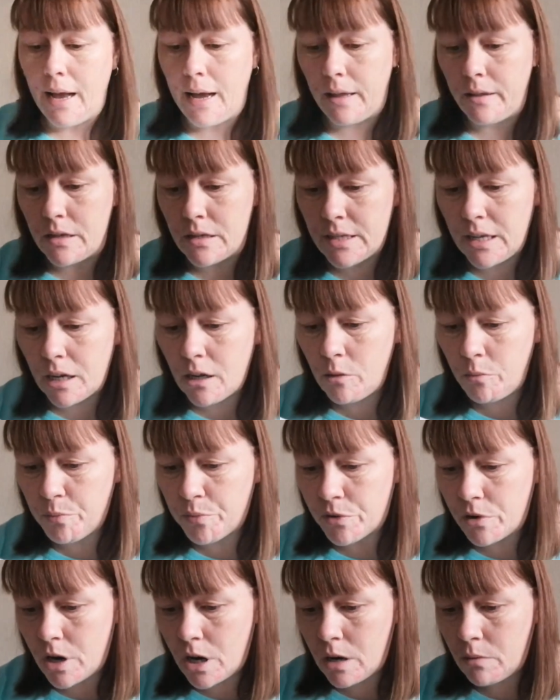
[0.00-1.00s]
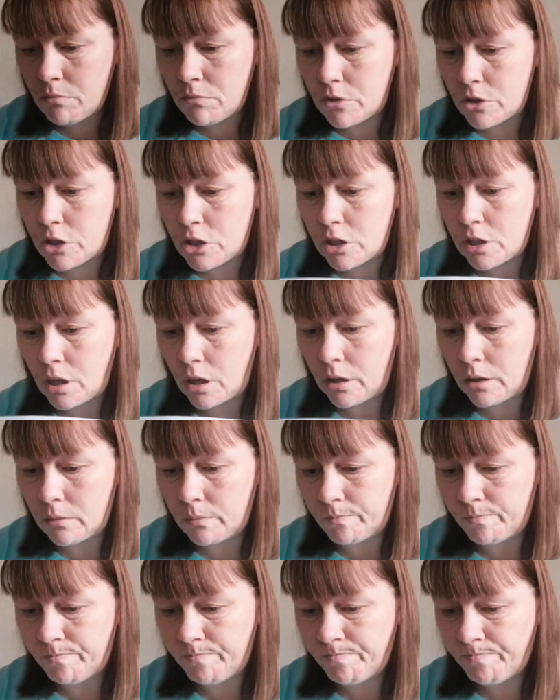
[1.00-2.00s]
And the second prompt,
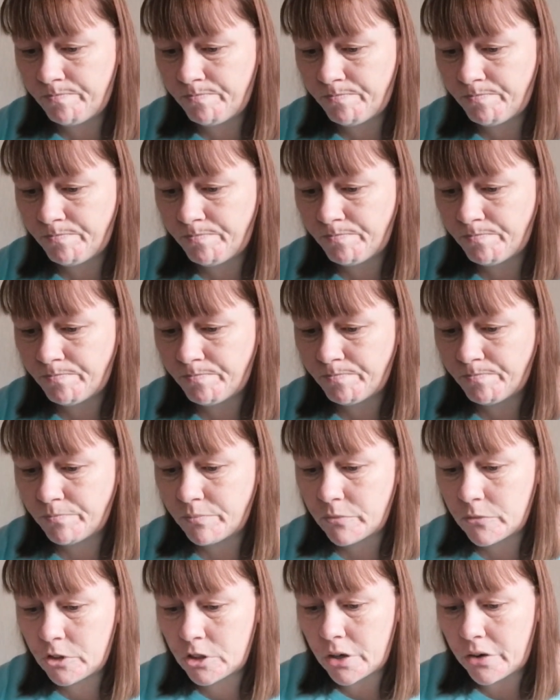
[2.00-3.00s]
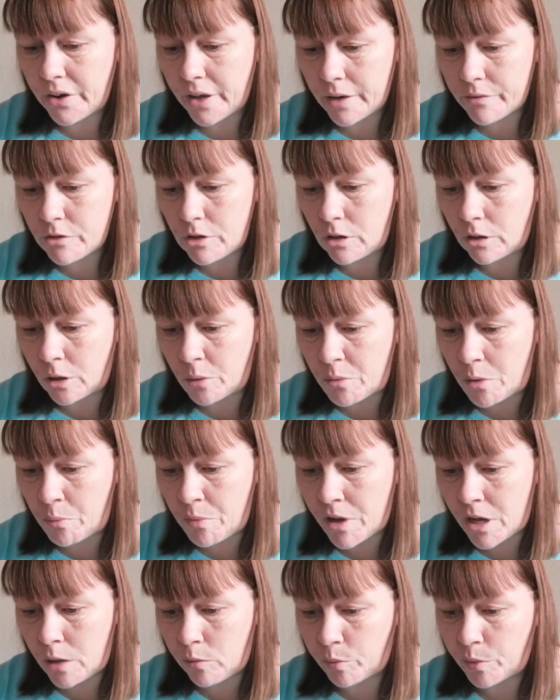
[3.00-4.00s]
sorry, I have to look at my
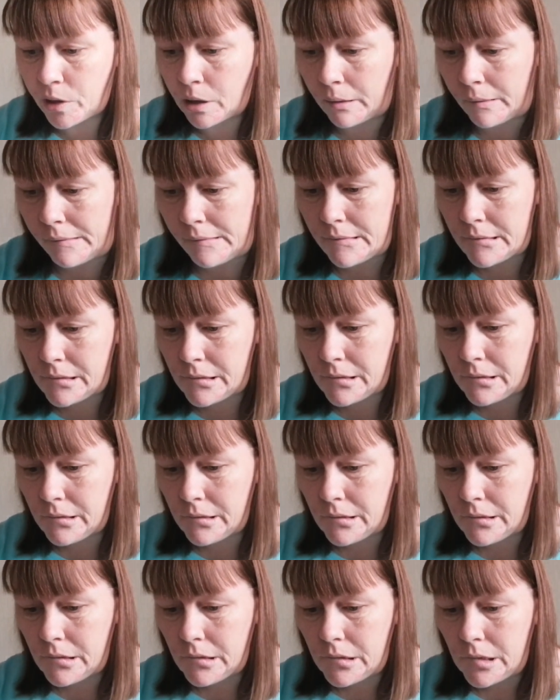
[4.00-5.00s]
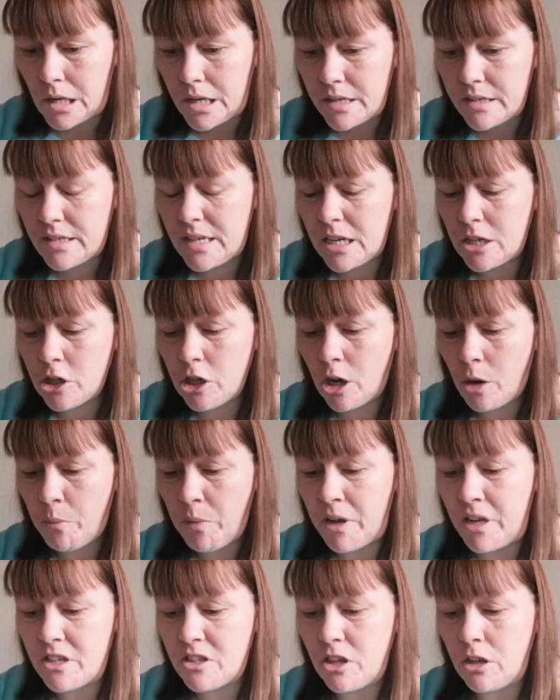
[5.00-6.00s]
paper. Stitch on a
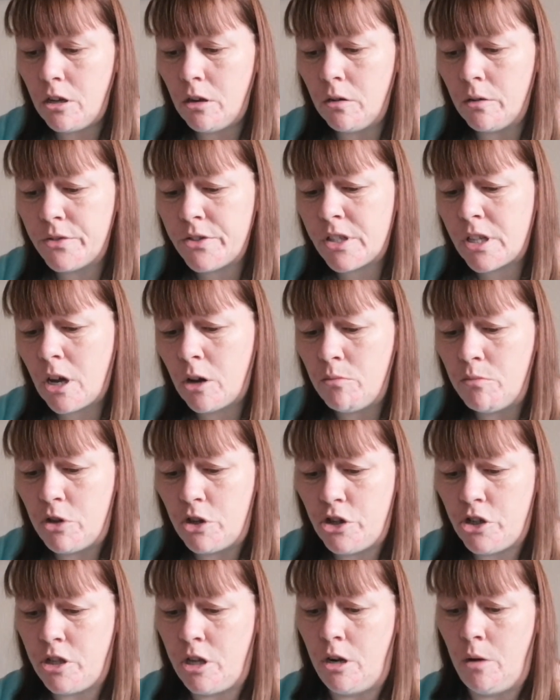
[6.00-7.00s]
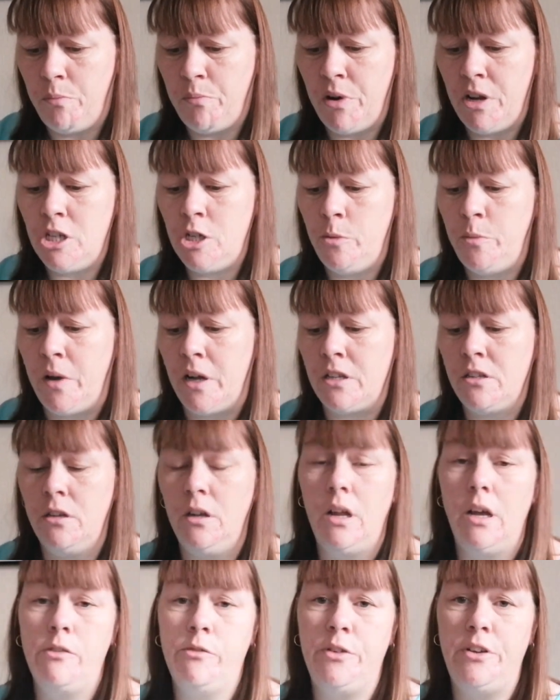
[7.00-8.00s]
piece that you love so much that it brings you back to
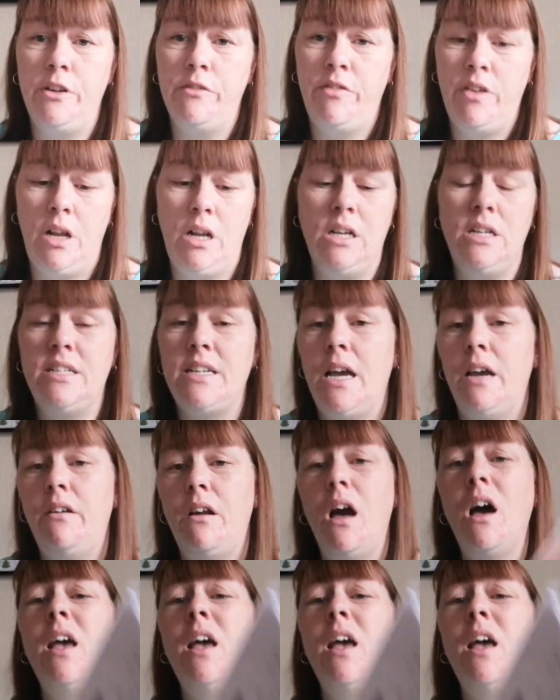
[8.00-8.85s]
life when you're feeling down.